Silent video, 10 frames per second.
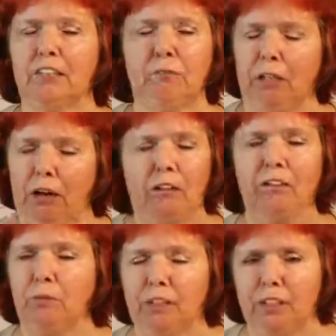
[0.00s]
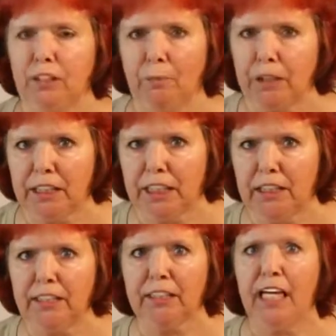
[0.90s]
regardless of what the subject
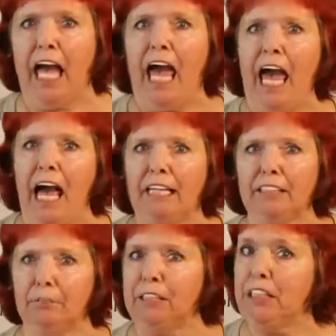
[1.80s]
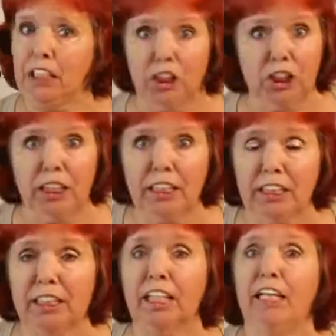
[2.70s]
is, has been teaching this.